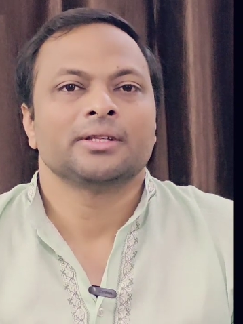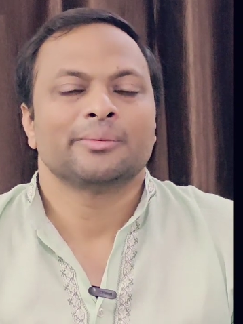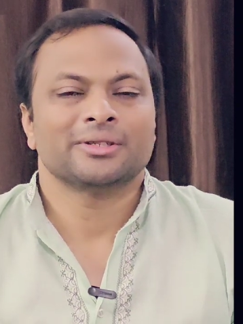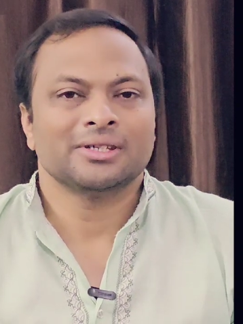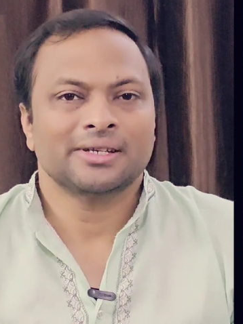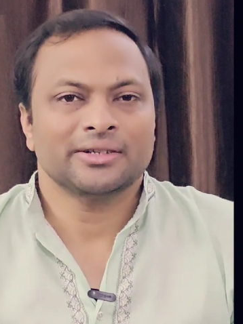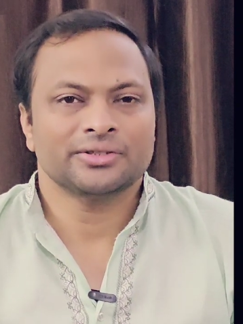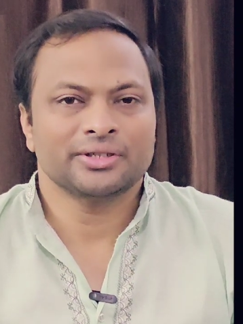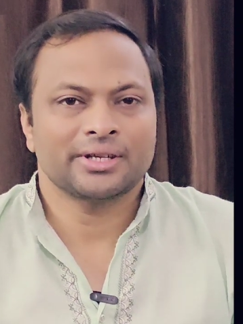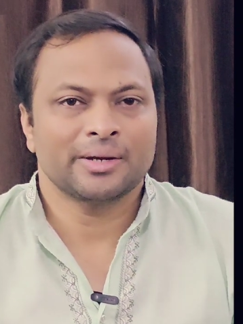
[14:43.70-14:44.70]
the muscle
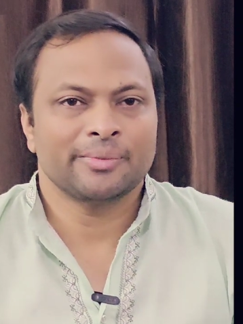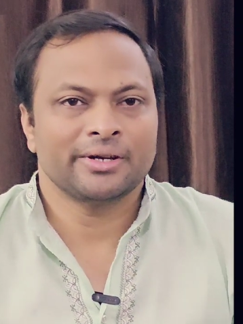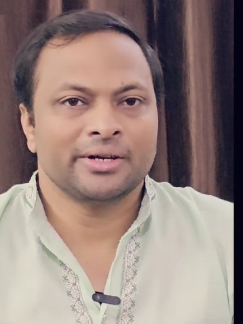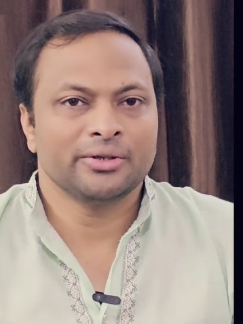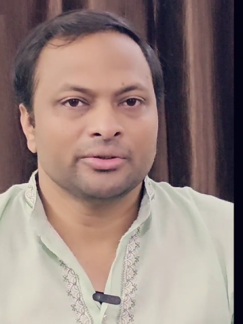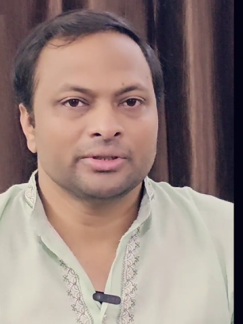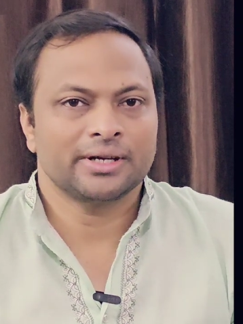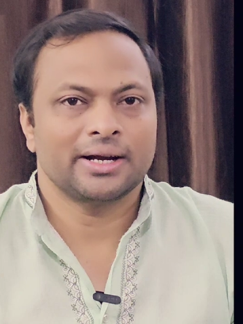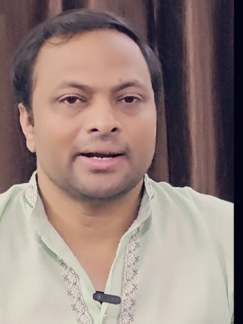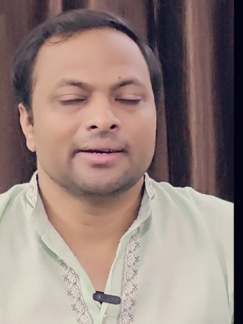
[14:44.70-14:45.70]
tension can be
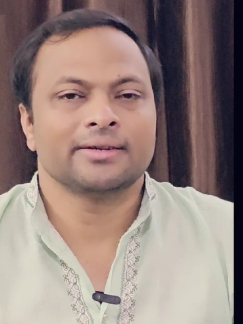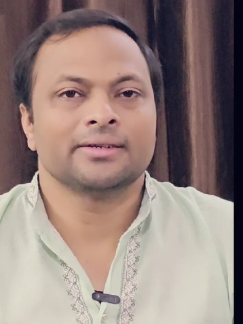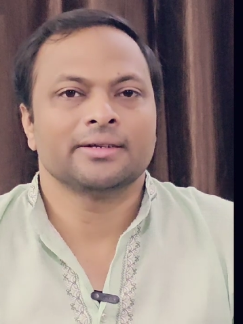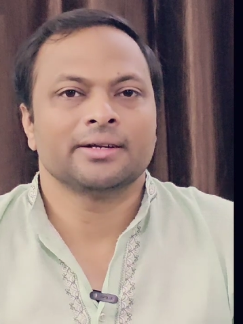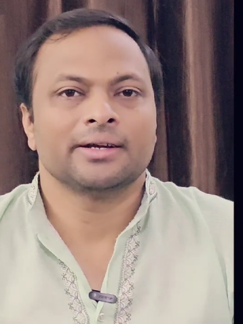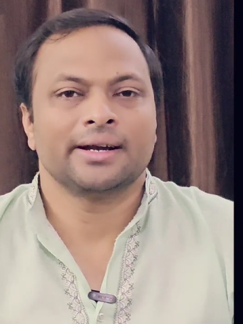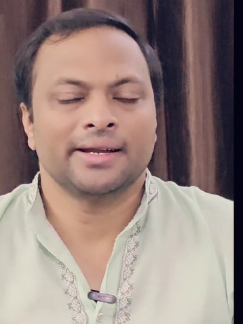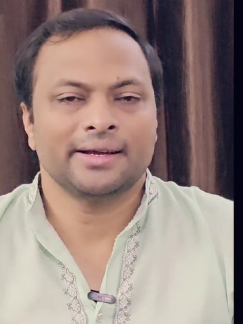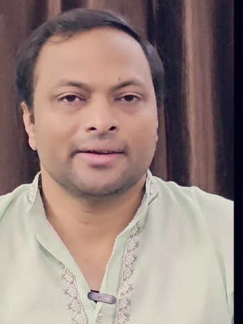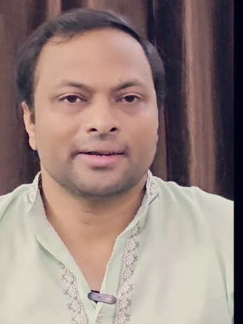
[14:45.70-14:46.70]
reduced and
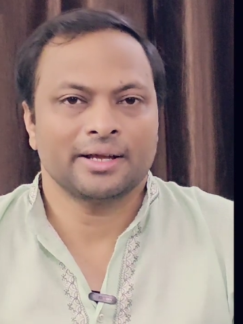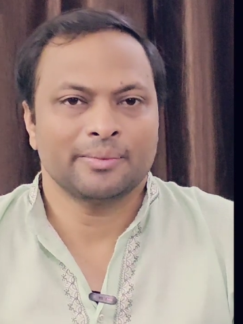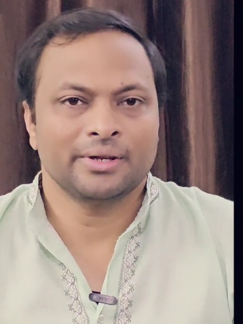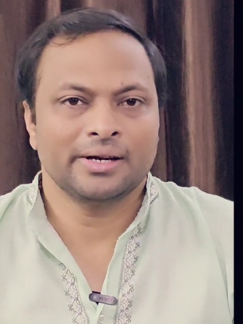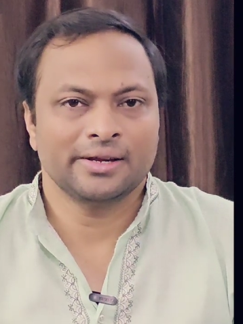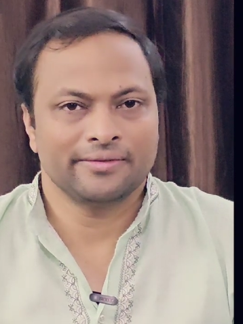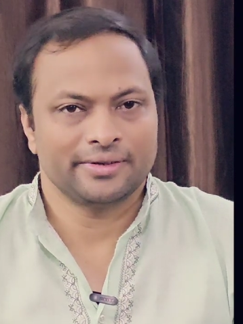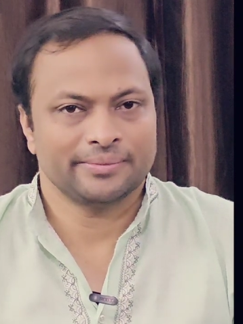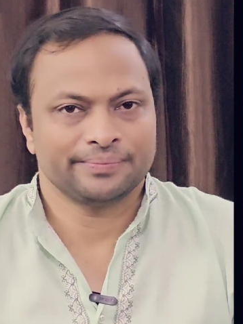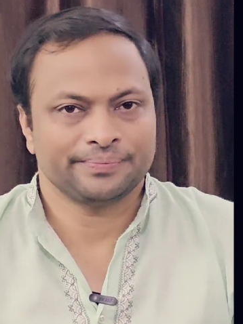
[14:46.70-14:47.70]
headache can be relieved.